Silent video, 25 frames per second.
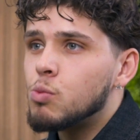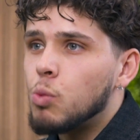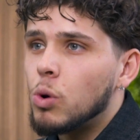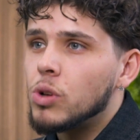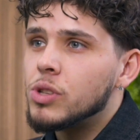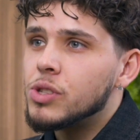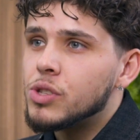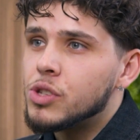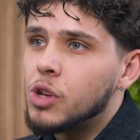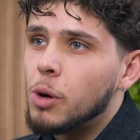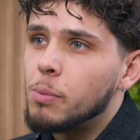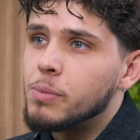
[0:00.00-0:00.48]

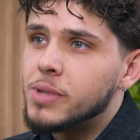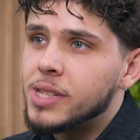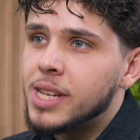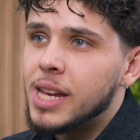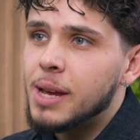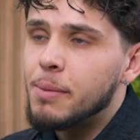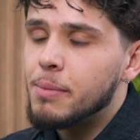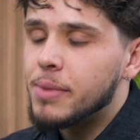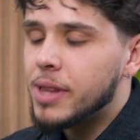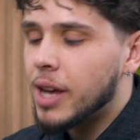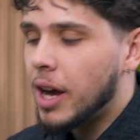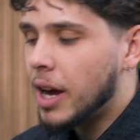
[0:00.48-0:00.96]
one top
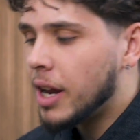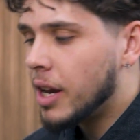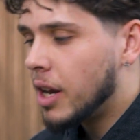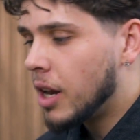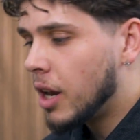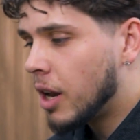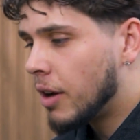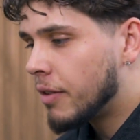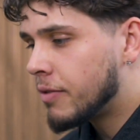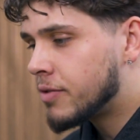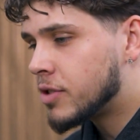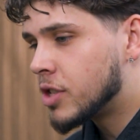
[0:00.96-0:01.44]
tip that I
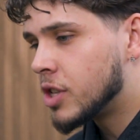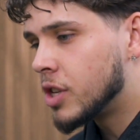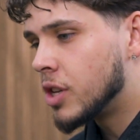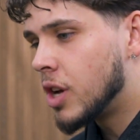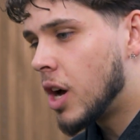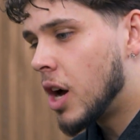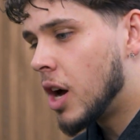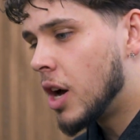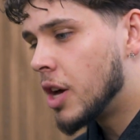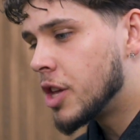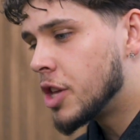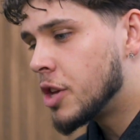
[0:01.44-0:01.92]
love
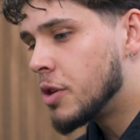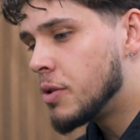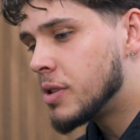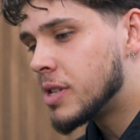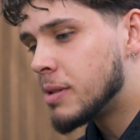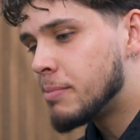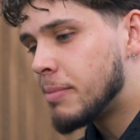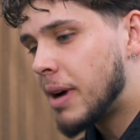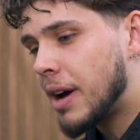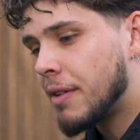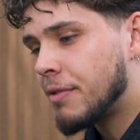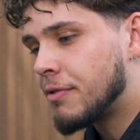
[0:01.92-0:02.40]
to use
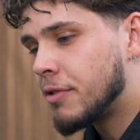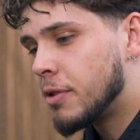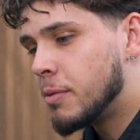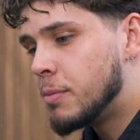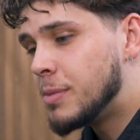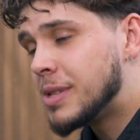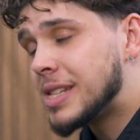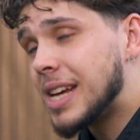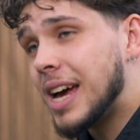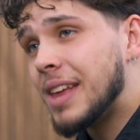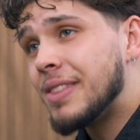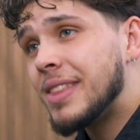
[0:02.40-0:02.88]
in
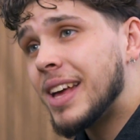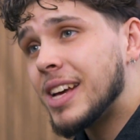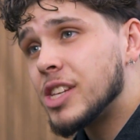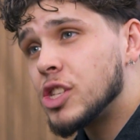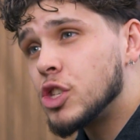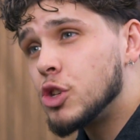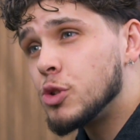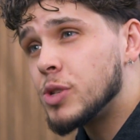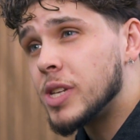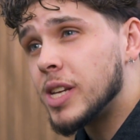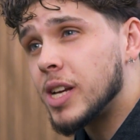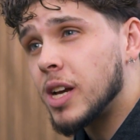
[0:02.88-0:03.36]
bathrooms, and
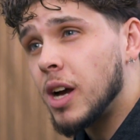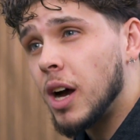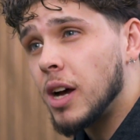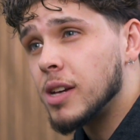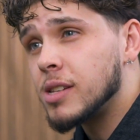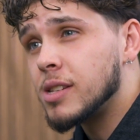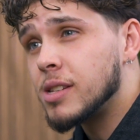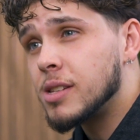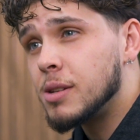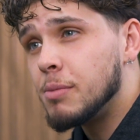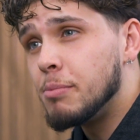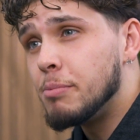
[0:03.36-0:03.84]
that's using
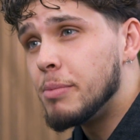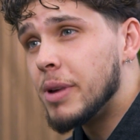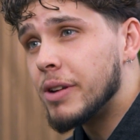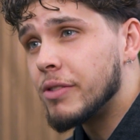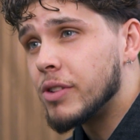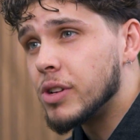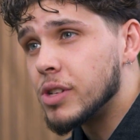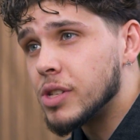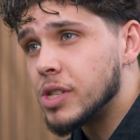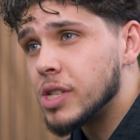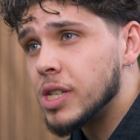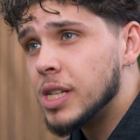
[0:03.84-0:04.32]
custom
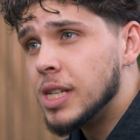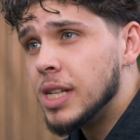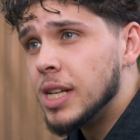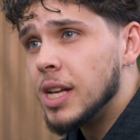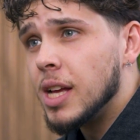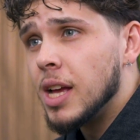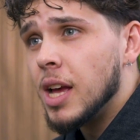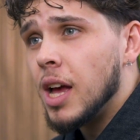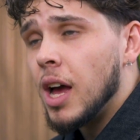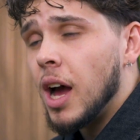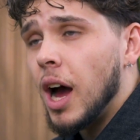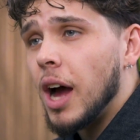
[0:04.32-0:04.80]
mirrors.
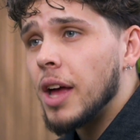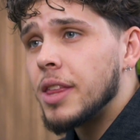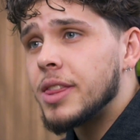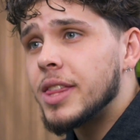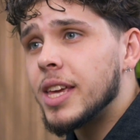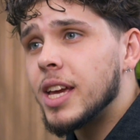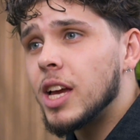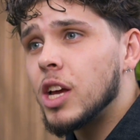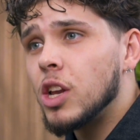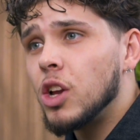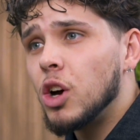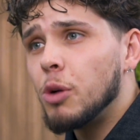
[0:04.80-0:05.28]
I
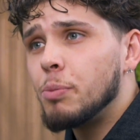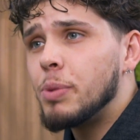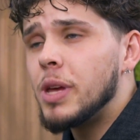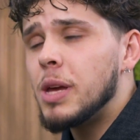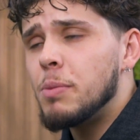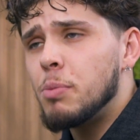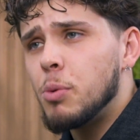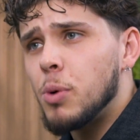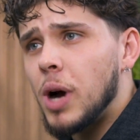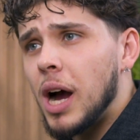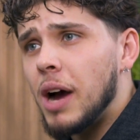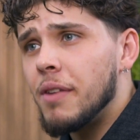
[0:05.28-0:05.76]
think a lot of
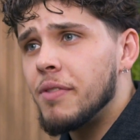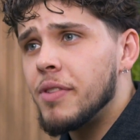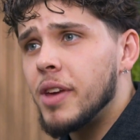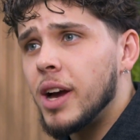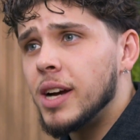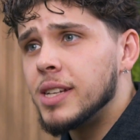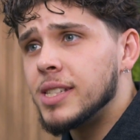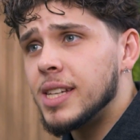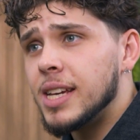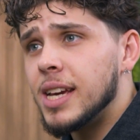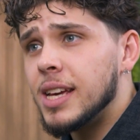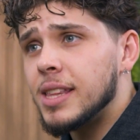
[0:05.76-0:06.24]
people have the
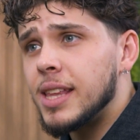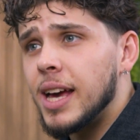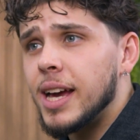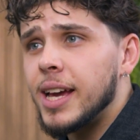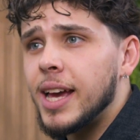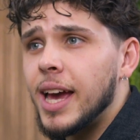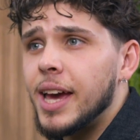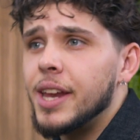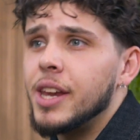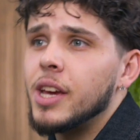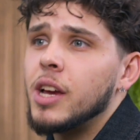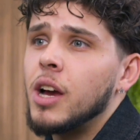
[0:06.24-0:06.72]
idea that
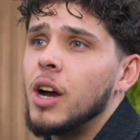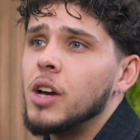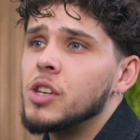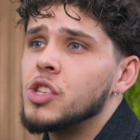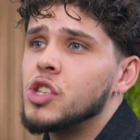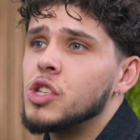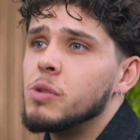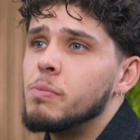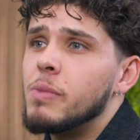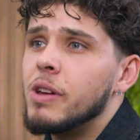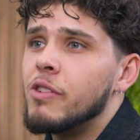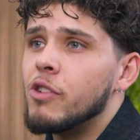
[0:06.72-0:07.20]
getting a
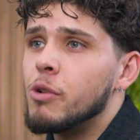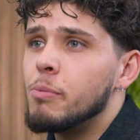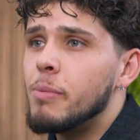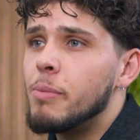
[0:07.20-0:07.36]
custom mirror